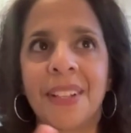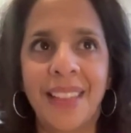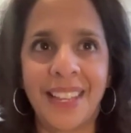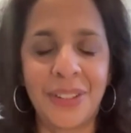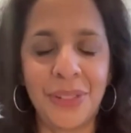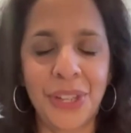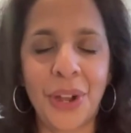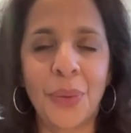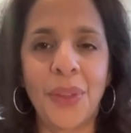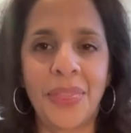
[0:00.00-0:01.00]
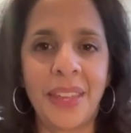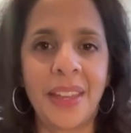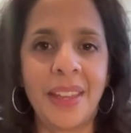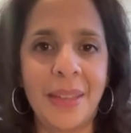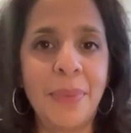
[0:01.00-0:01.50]
like you saw with
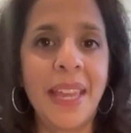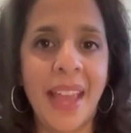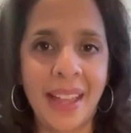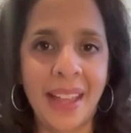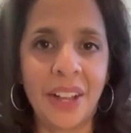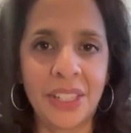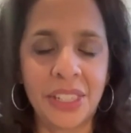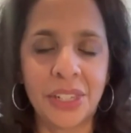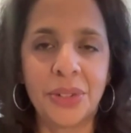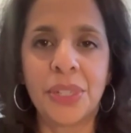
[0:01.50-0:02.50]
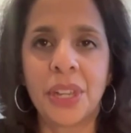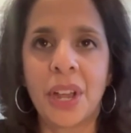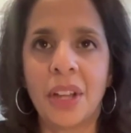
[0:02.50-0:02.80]
the EPA lawsuit